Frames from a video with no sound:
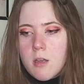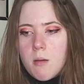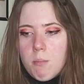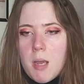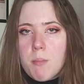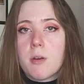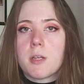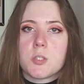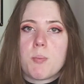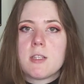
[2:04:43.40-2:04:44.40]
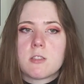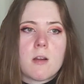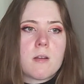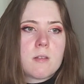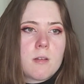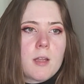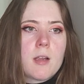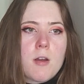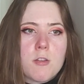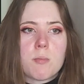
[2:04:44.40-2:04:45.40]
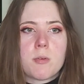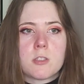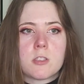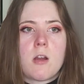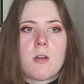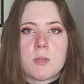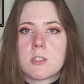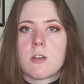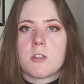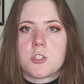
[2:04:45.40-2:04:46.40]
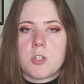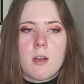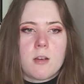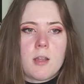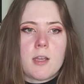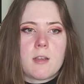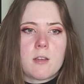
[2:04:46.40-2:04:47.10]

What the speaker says: my book is based on, like, other books, on research, on, like,